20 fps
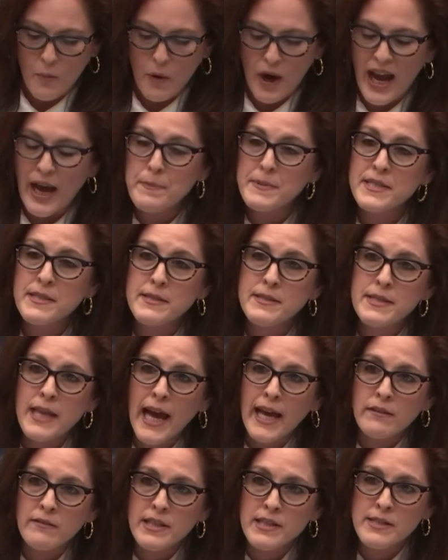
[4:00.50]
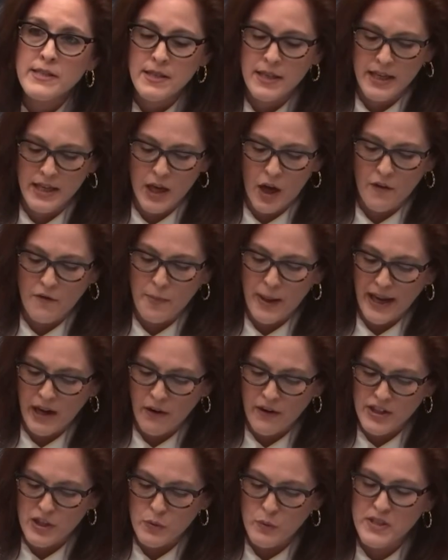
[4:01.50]
Perhaps the silencing of
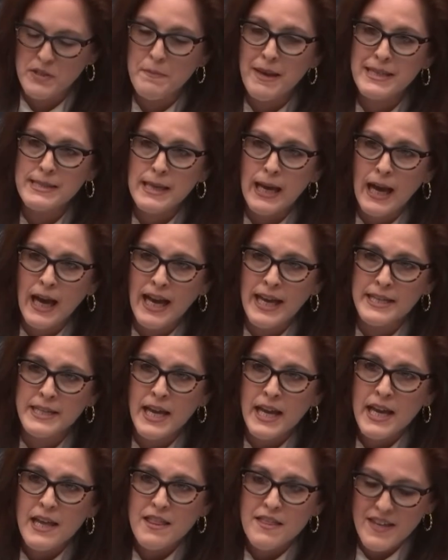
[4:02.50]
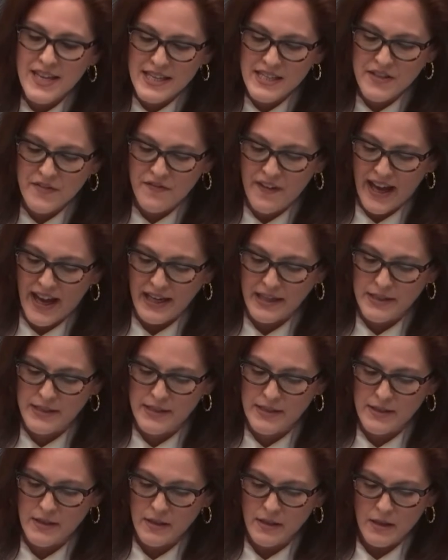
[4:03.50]
parents was meant to hide these
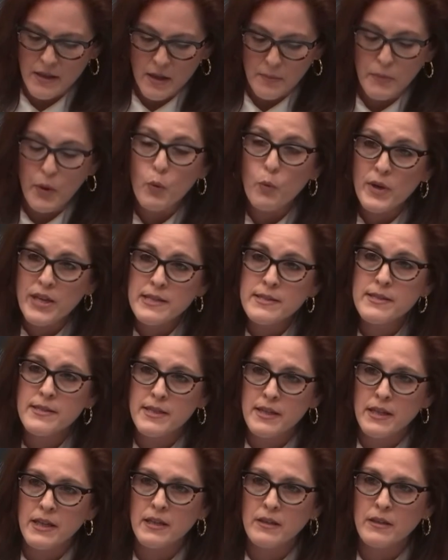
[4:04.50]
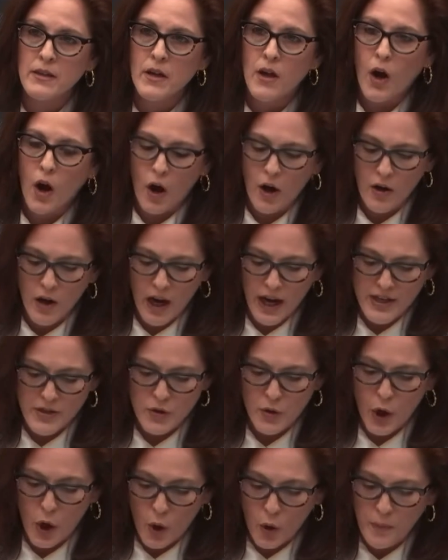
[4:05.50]
facts, but we see, our eyes
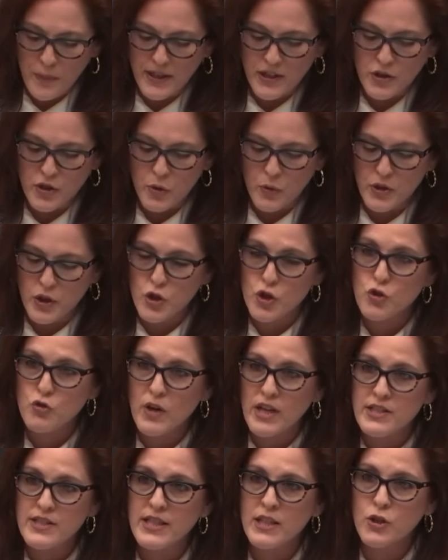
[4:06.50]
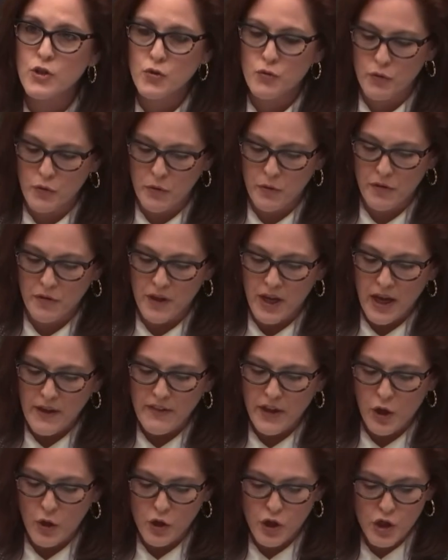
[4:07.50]
are open to a distressing truth
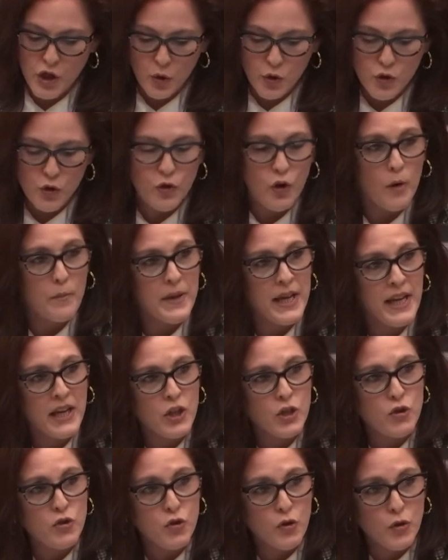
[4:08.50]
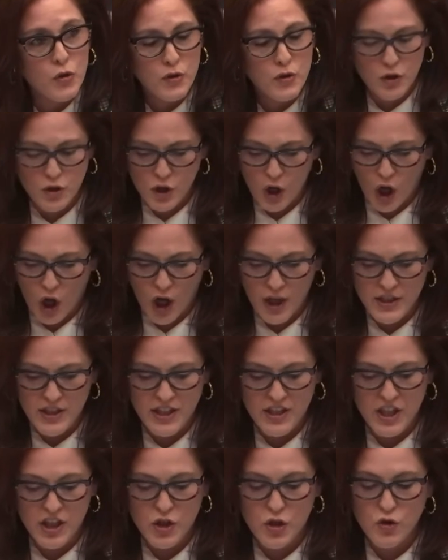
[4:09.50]
that our children are being taught
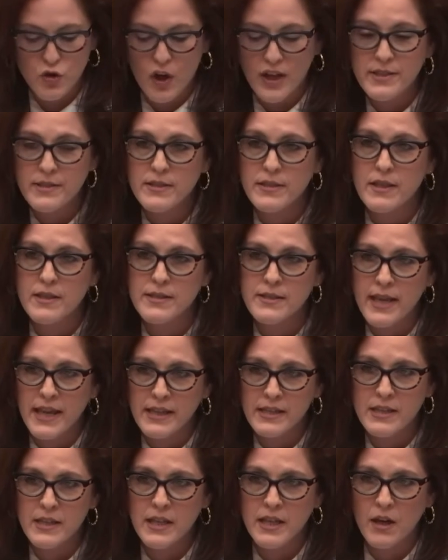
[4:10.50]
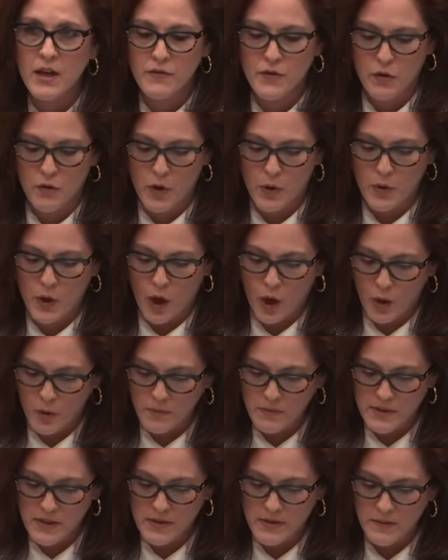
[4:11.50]
to distrust the sanctity of their own
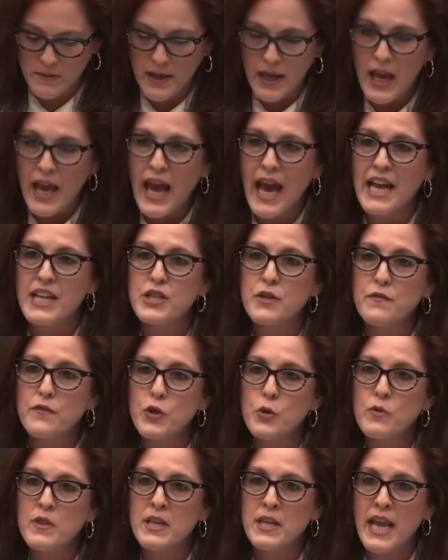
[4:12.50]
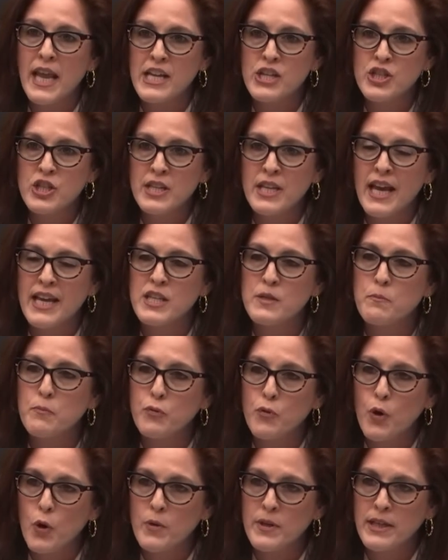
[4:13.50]
homes, and to view the nation as
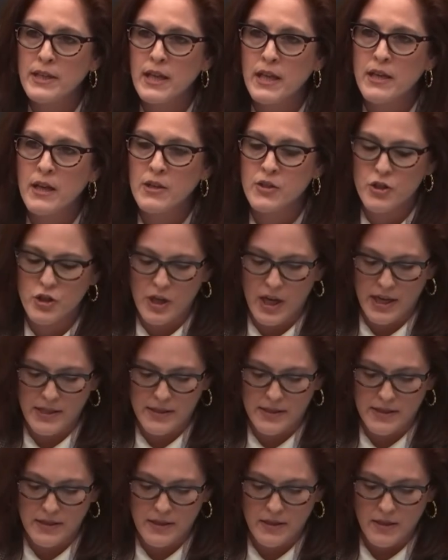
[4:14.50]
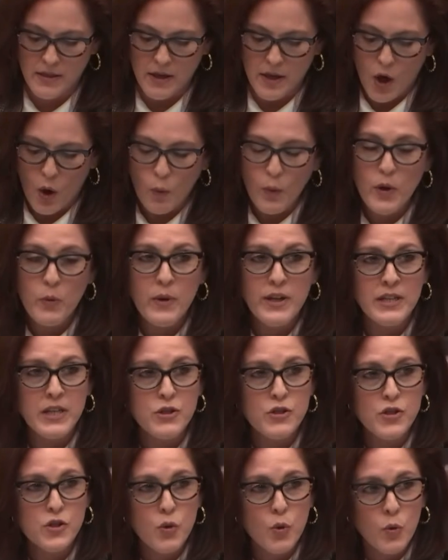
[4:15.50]
broken and unjust. We
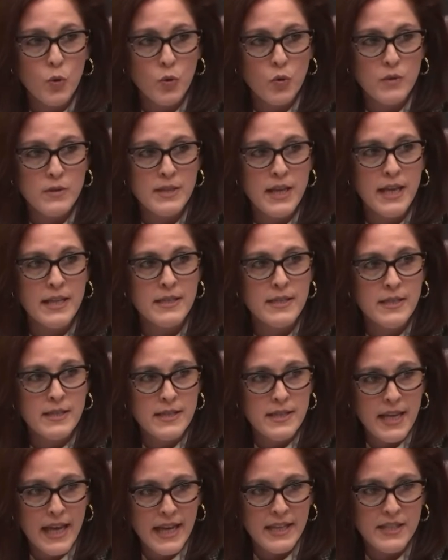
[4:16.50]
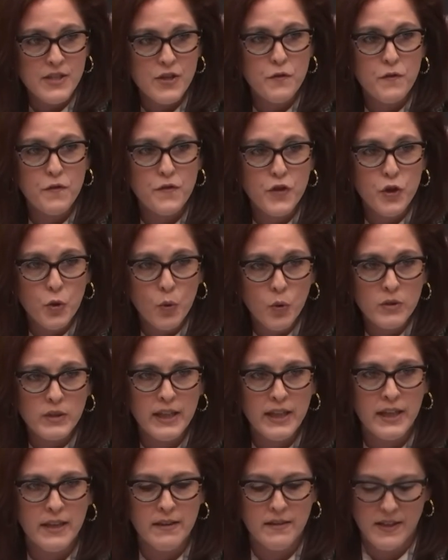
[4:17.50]
witness schools and states
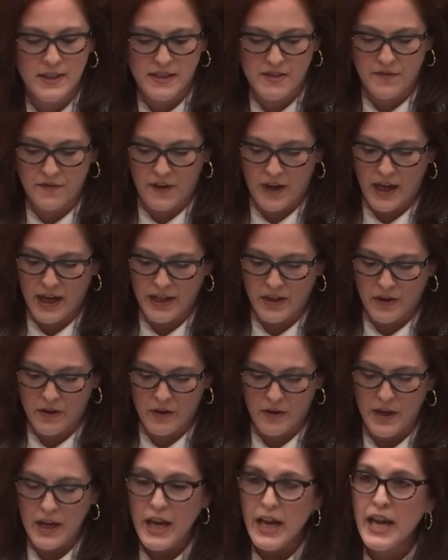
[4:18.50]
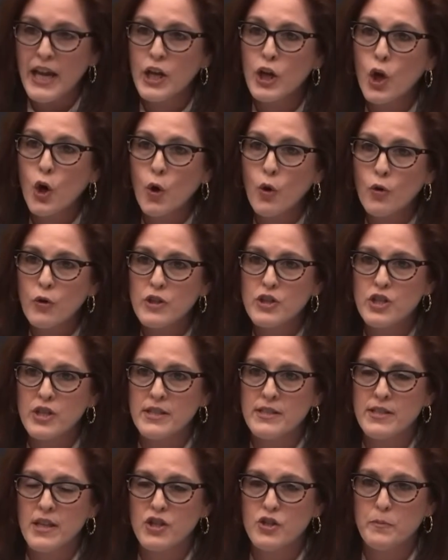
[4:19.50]
fueling this fire,
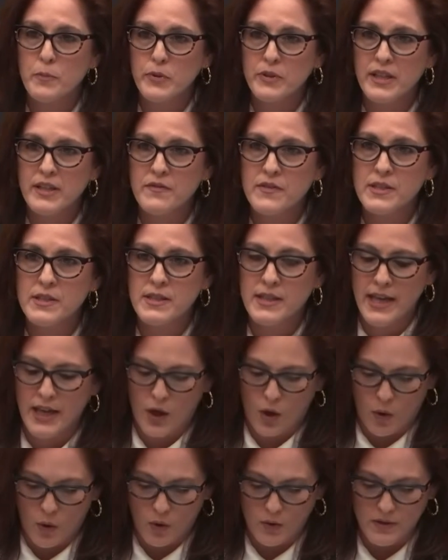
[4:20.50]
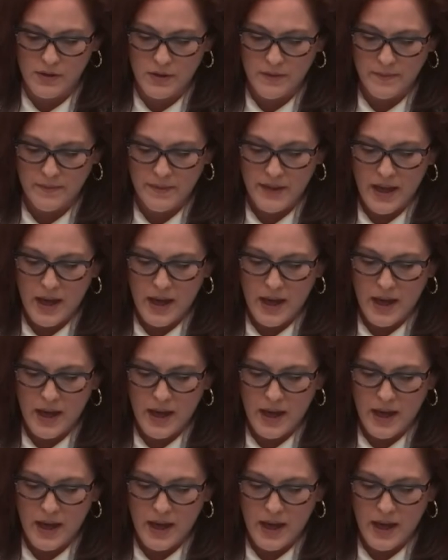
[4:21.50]
encouraging such beliefs to take hold.